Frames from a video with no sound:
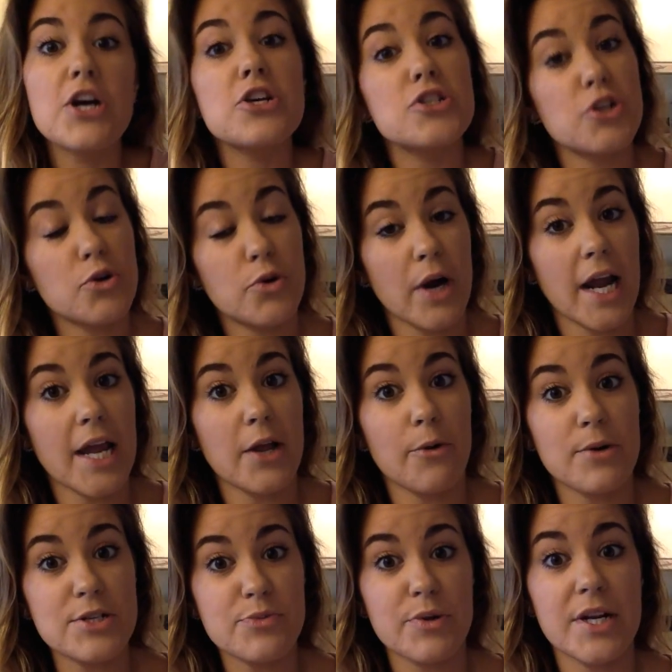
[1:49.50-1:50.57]
So great, you
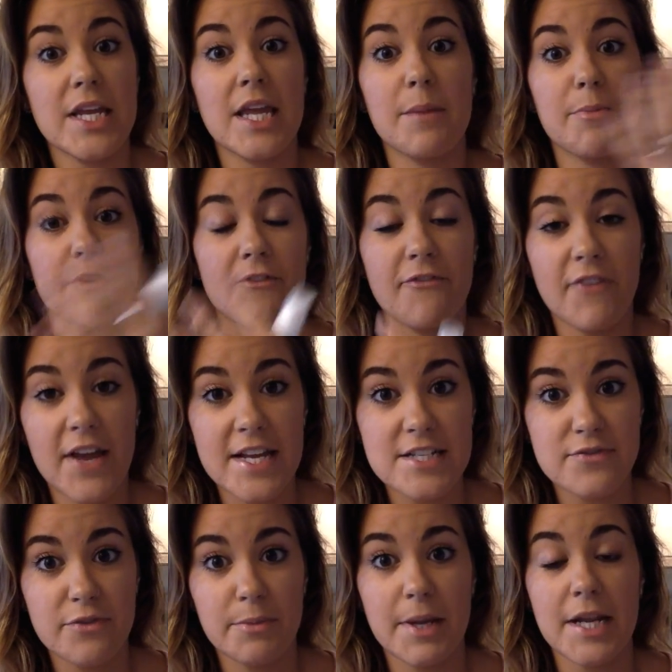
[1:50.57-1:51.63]
always want to keep your face
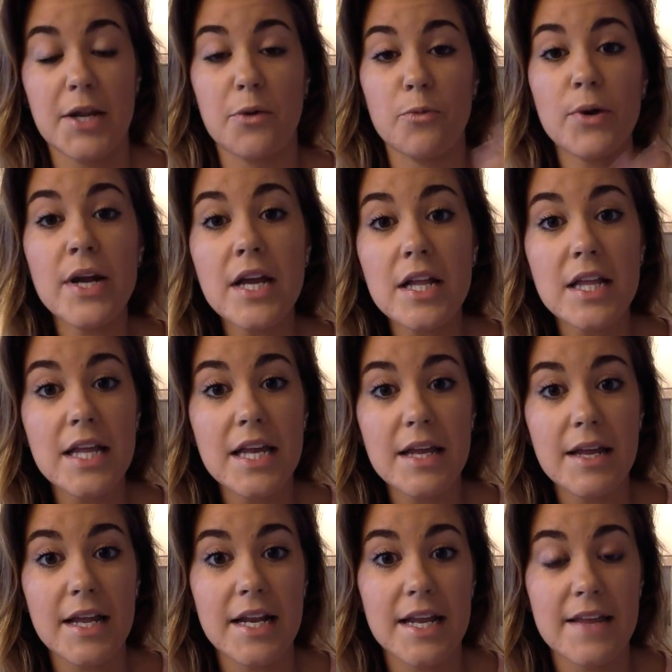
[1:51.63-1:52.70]
from getting wrinkly,
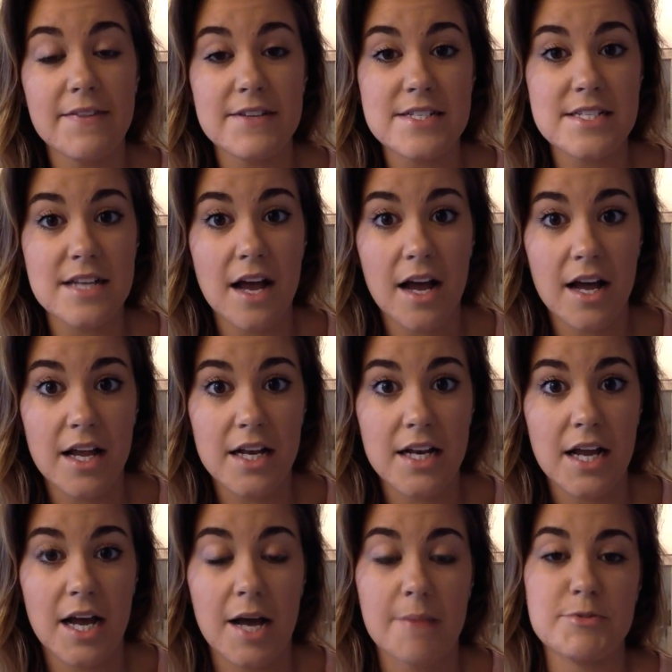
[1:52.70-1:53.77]
getting in the sun,
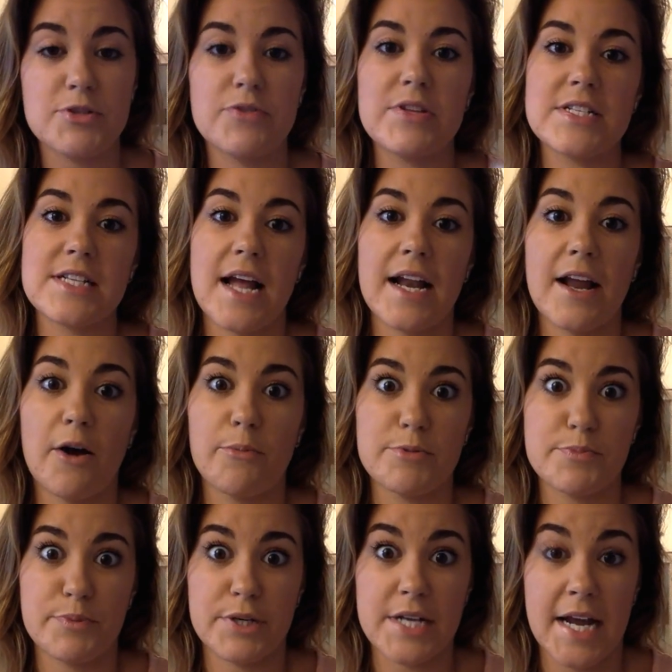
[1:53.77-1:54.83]
so this kind of helps
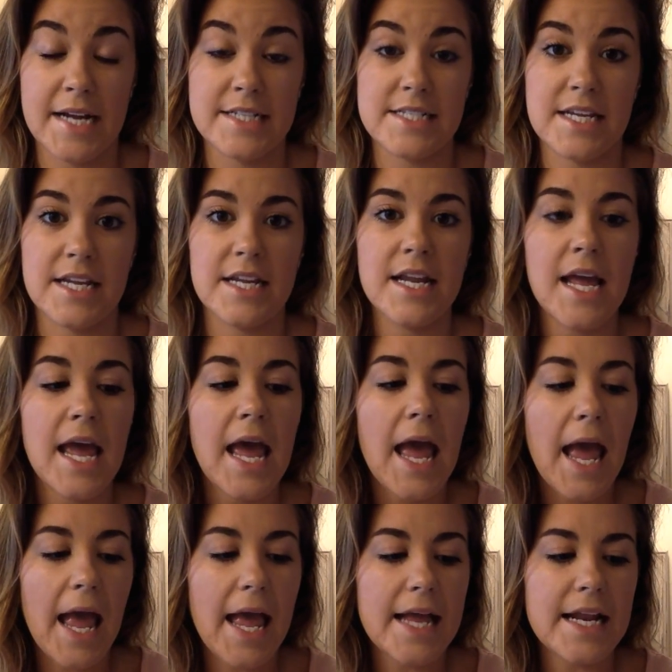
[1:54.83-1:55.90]
protect it.
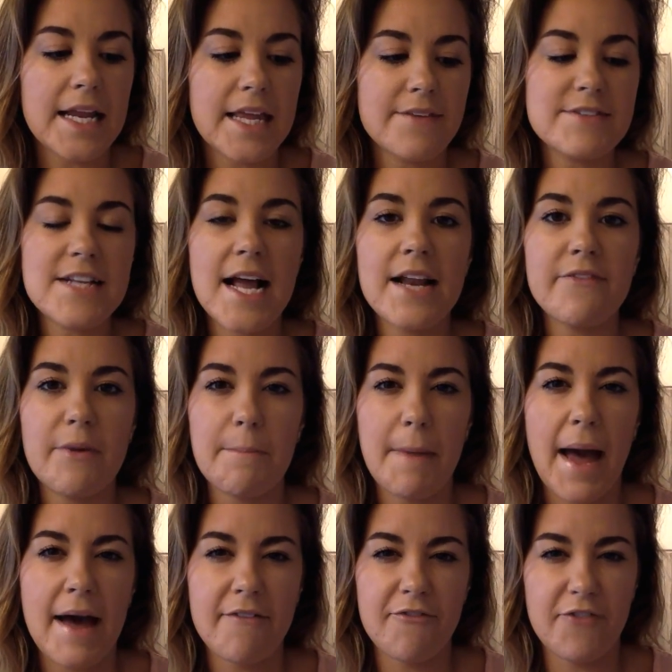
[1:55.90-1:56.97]
And it gives kind of a
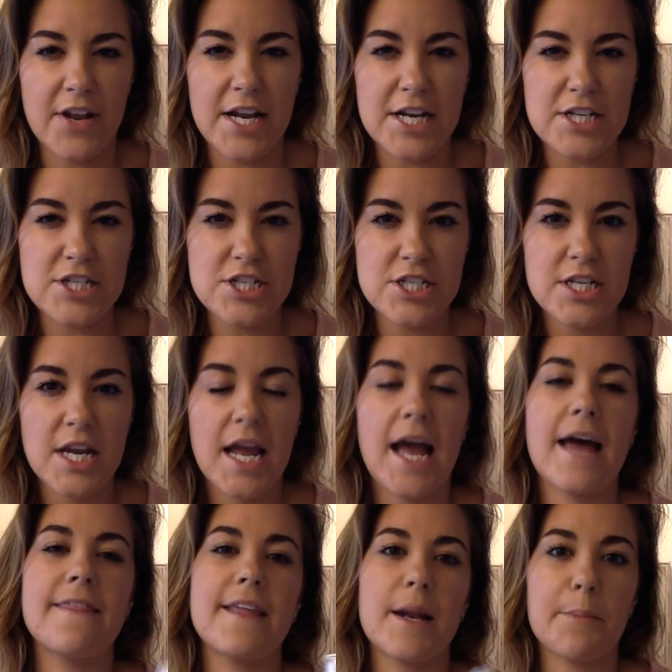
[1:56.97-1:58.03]
matte finish,
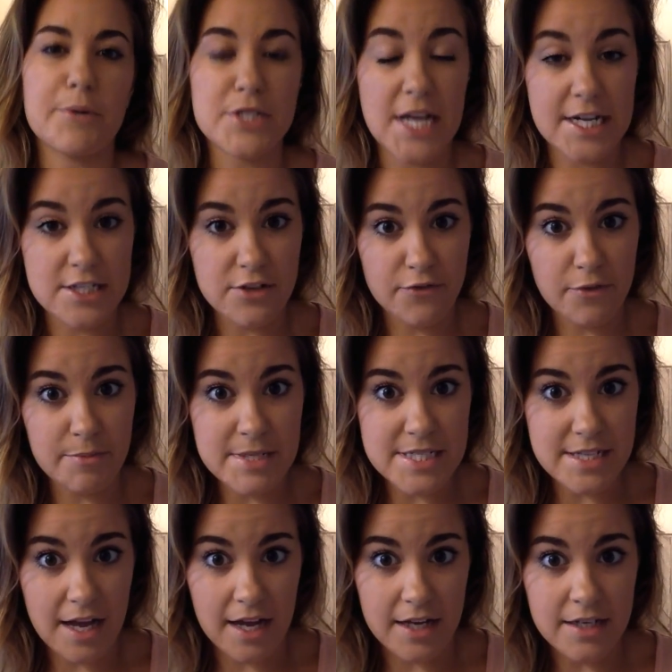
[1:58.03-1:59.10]
and then it protects you from the
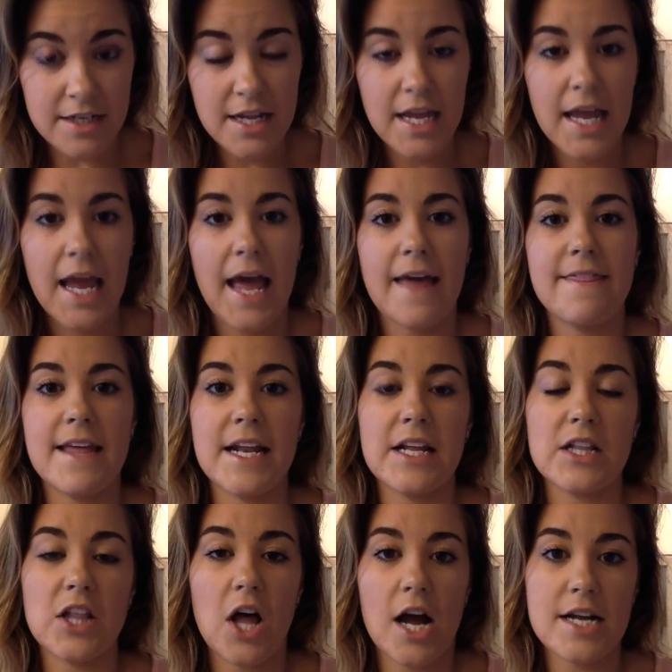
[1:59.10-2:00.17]
sun, and then it
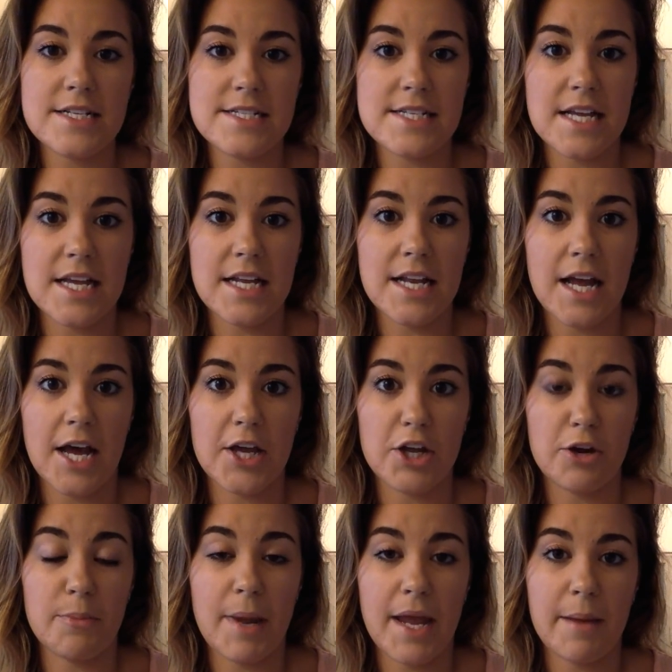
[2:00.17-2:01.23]
locks in
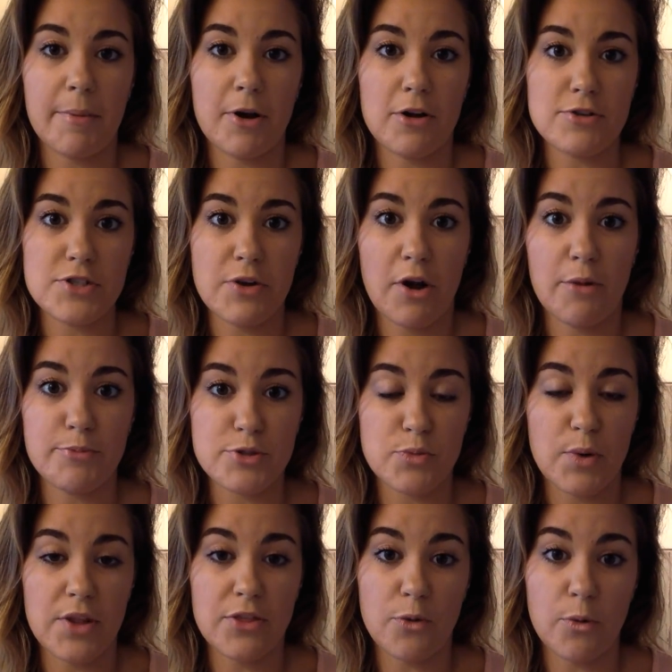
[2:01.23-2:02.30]
your makeup and also helps with